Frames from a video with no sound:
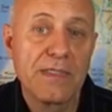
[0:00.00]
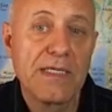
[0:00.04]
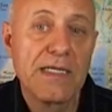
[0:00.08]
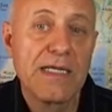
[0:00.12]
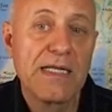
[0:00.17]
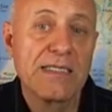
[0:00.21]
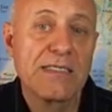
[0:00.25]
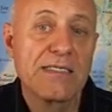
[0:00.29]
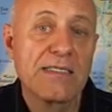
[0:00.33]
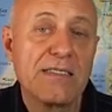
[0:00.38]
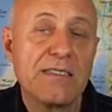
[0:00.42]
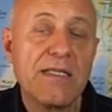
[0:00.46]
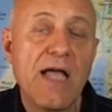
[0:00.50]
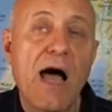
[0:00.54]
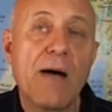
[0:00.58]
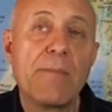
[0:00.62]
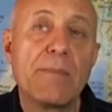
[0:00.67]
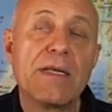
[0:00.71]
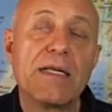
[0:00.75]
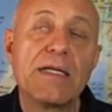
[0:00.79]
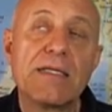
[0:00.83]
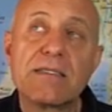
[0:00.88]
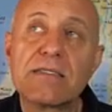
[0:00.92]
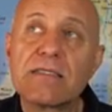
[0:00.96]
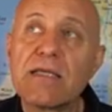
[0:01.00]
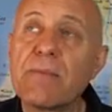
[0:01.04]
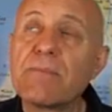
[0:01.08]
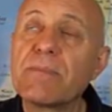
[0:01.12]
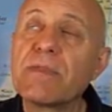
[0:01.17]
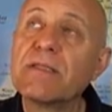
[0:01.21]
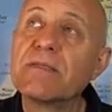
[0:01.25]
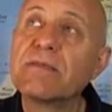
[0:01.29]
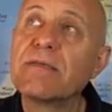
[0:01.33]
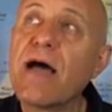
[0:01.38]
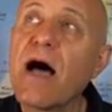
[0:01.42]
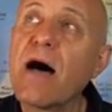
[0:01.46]
It's dominant,
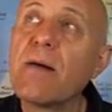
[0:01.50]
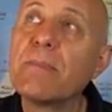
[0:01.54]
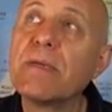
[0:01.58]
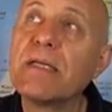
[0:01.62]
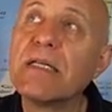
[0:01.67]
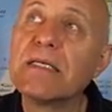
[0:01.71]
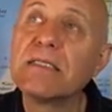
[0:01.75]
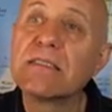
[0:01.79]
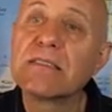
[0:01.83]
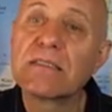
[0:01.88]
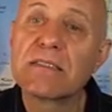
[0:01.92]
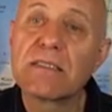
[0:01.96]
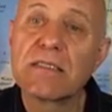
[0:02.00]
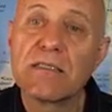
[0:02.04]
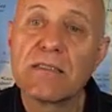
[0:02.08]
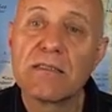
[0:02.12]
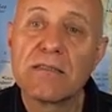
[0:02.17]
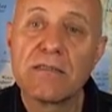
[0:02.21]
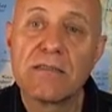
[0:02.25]
something dominant.